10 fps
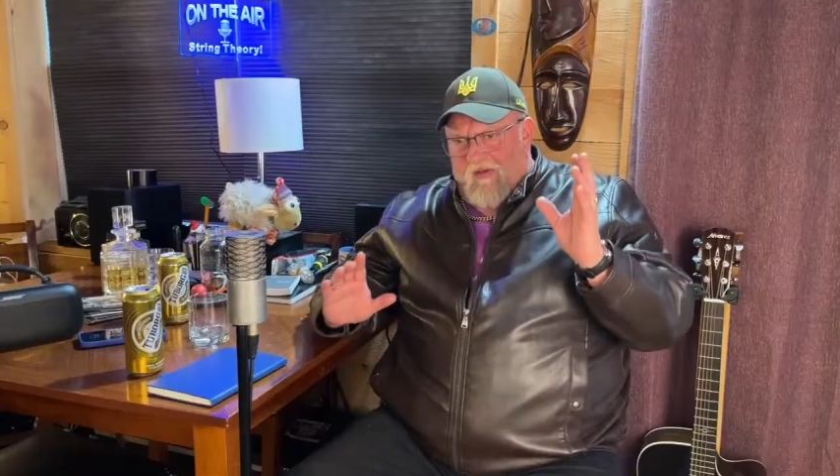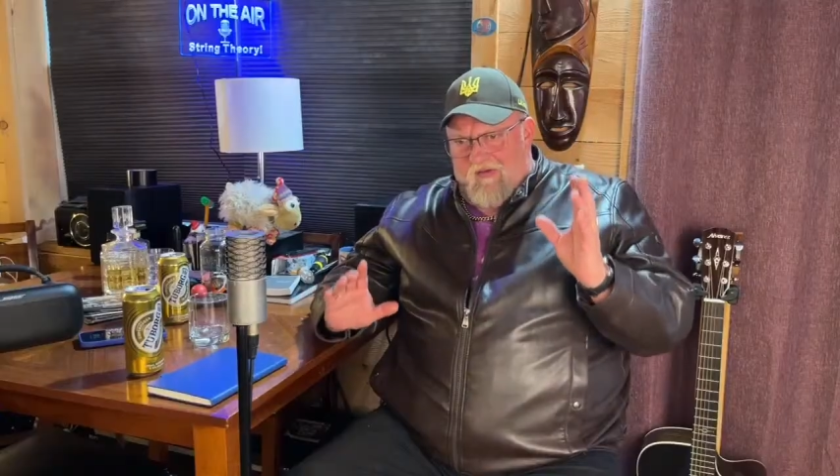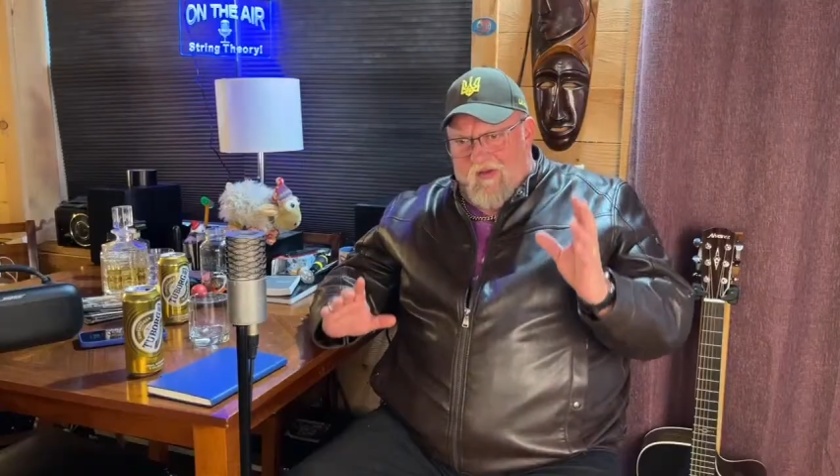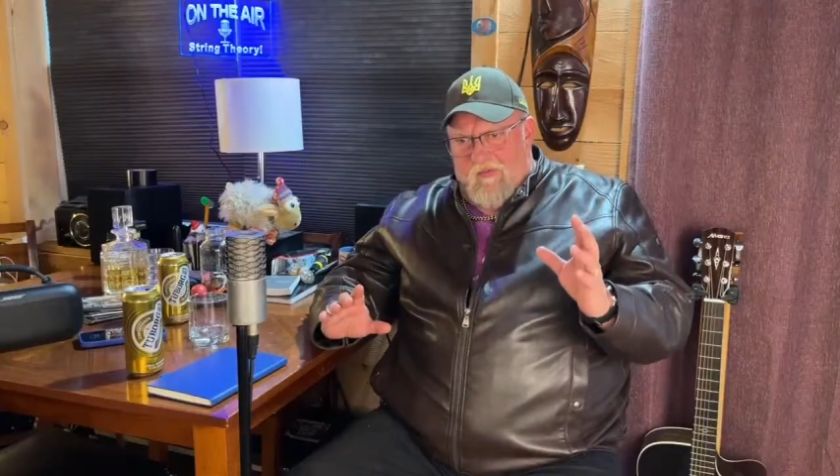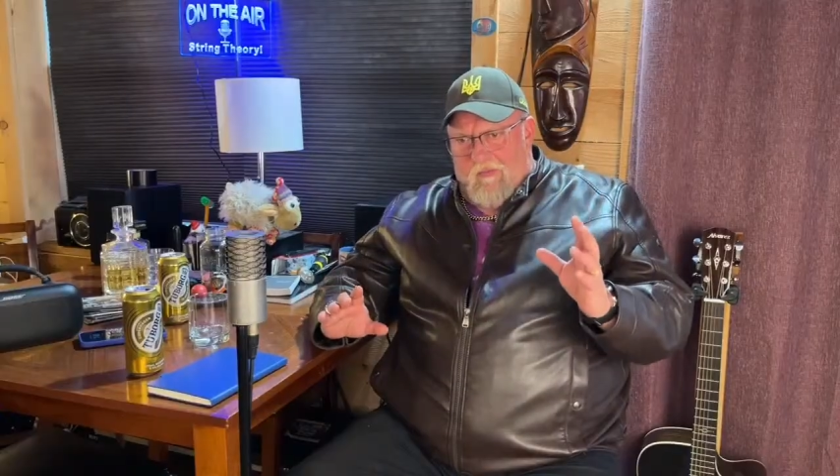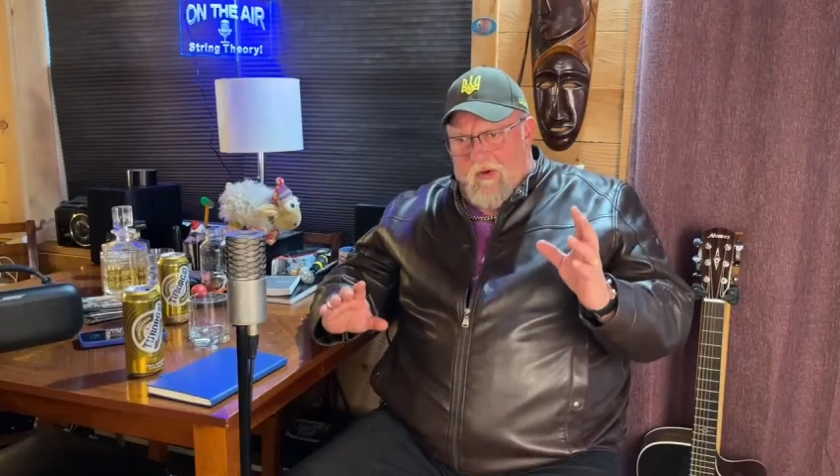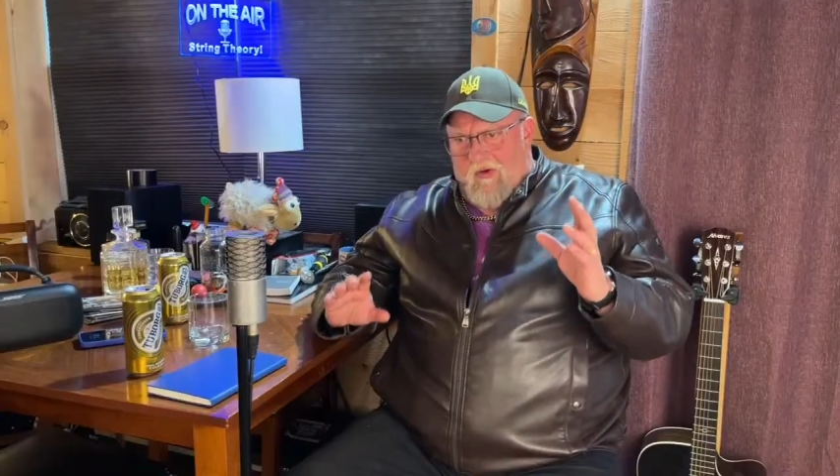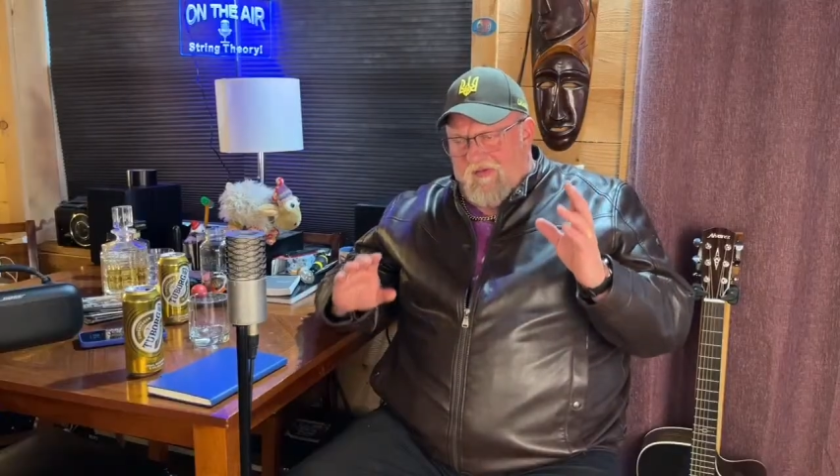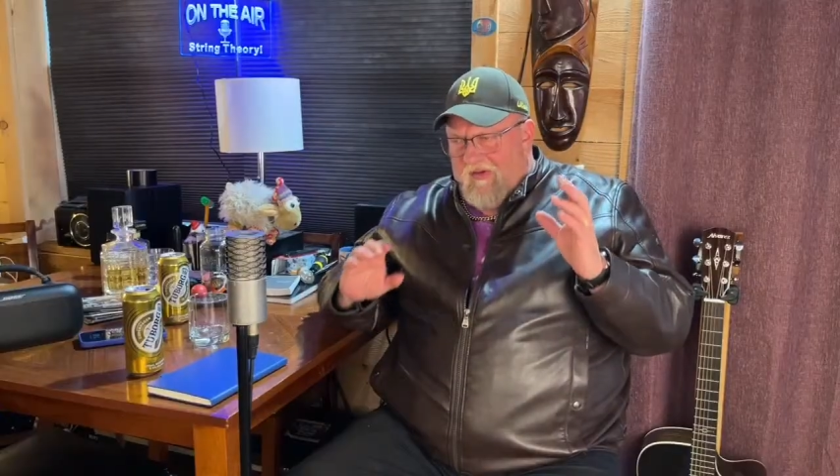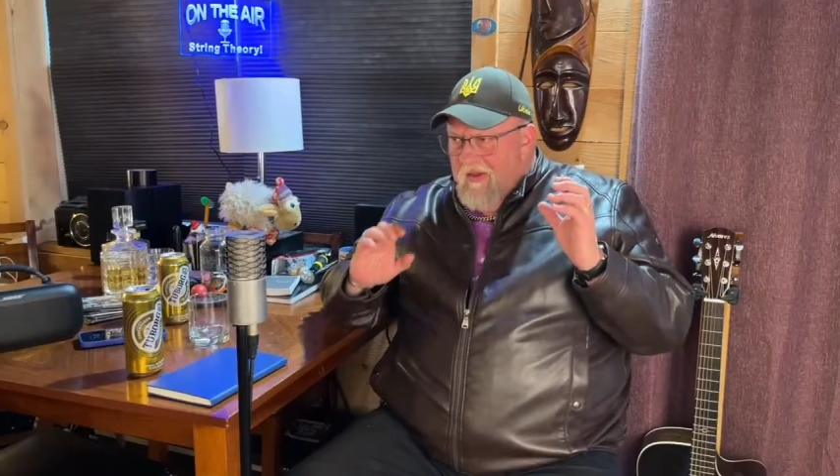
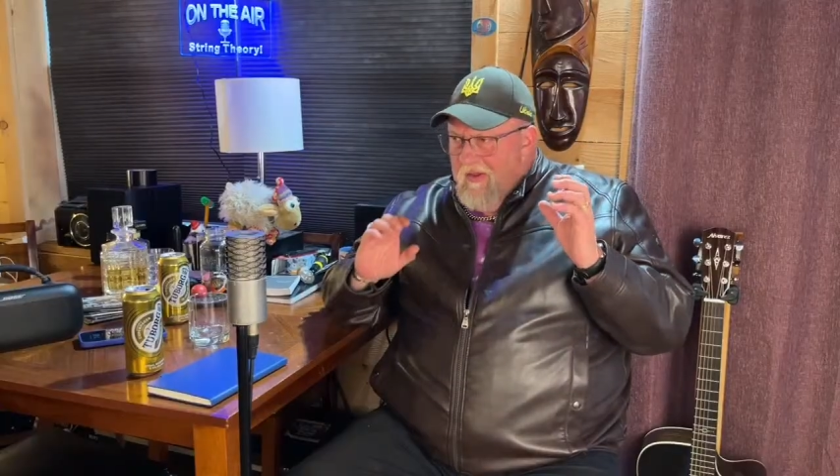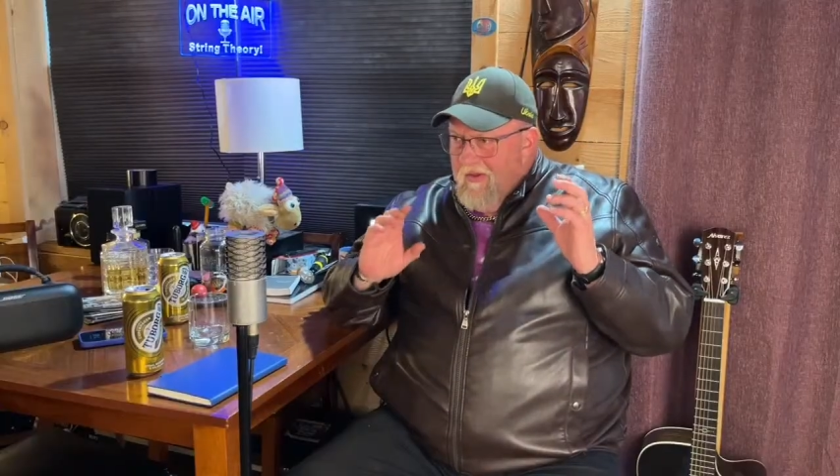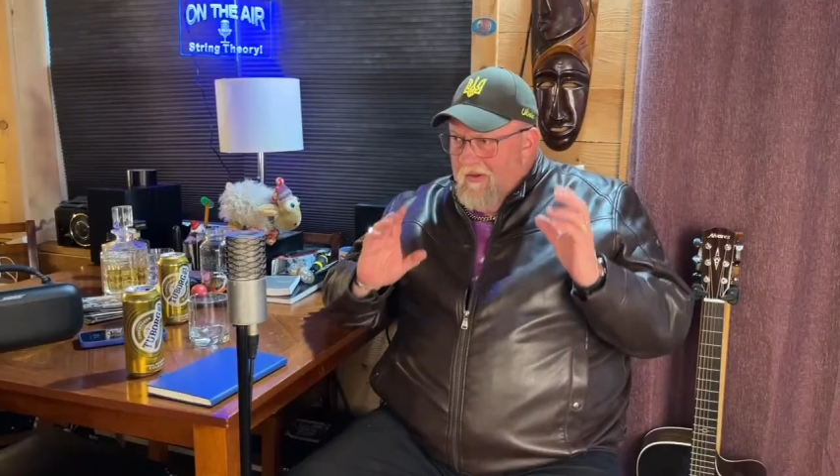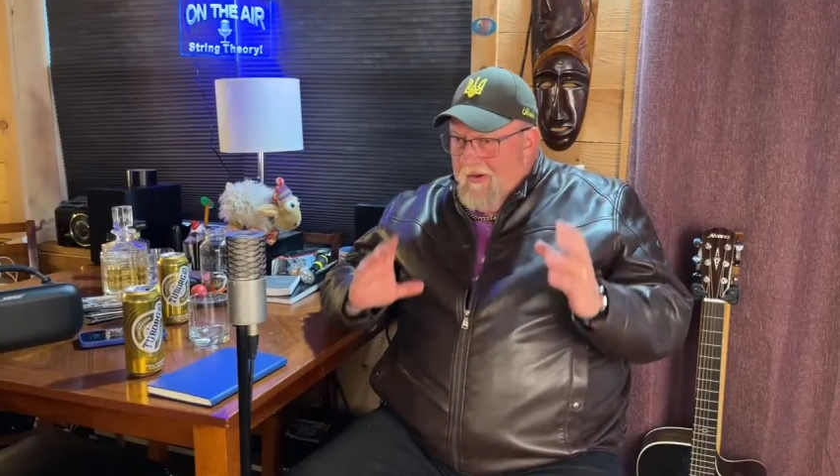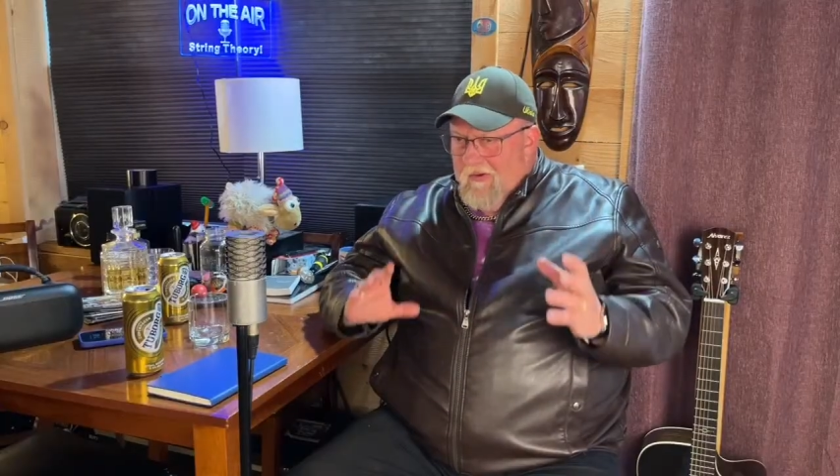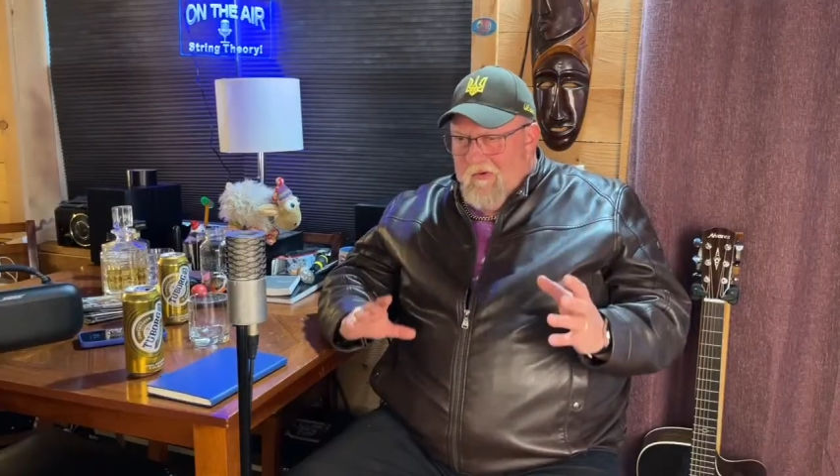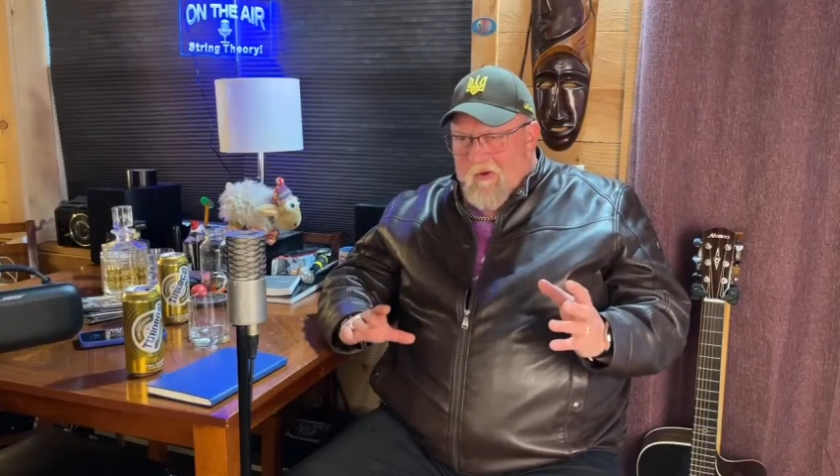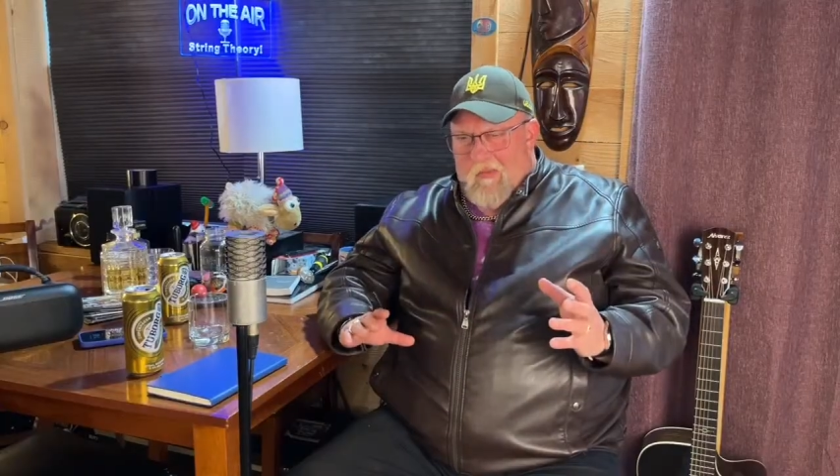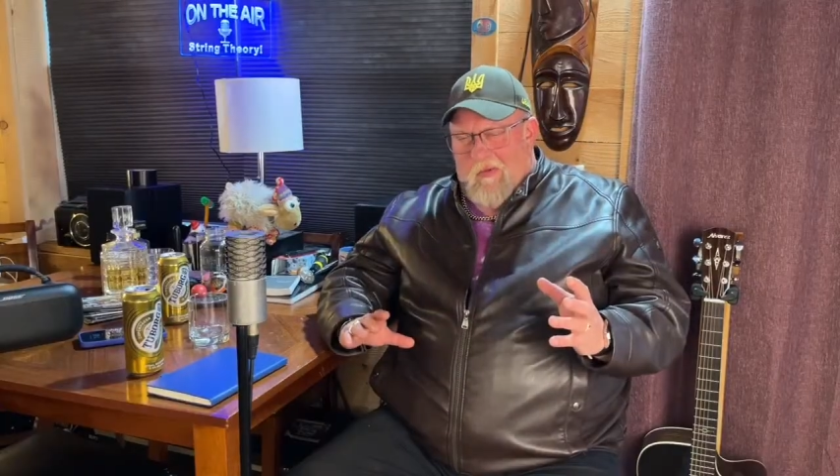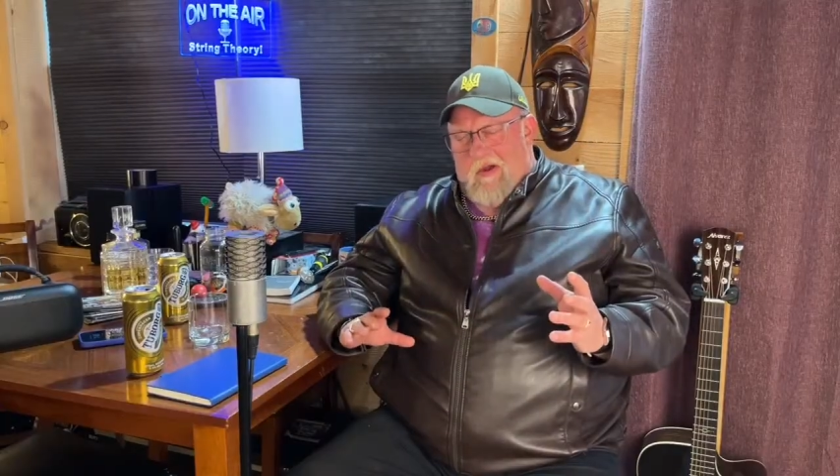sunburst,
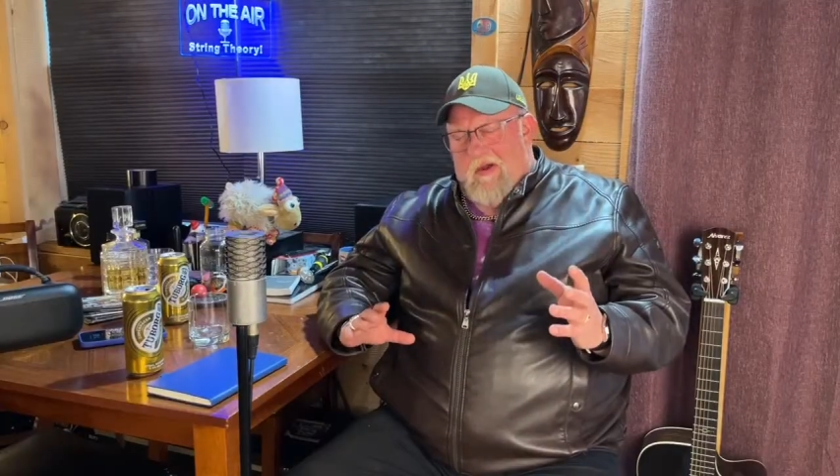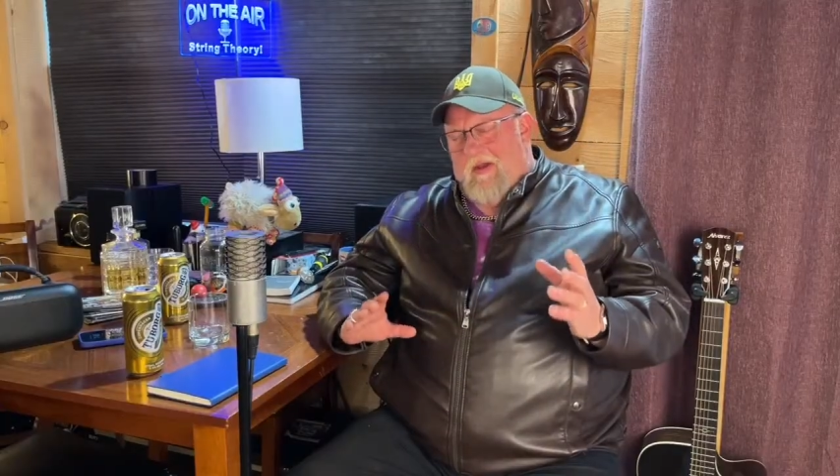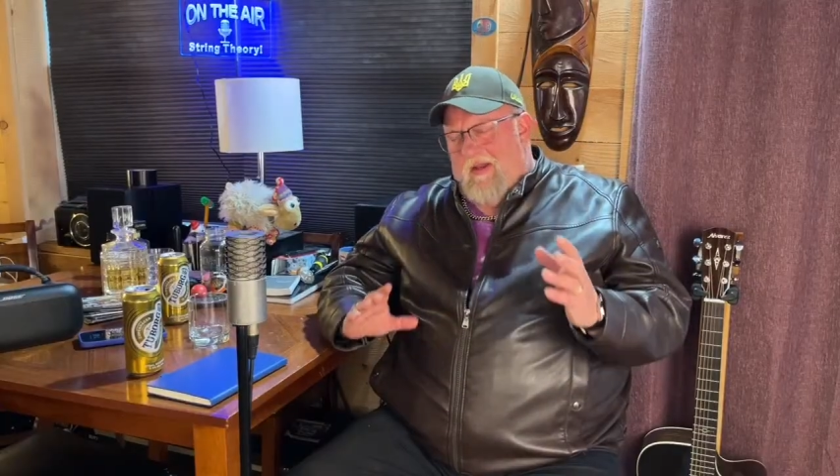Honduran mahogany.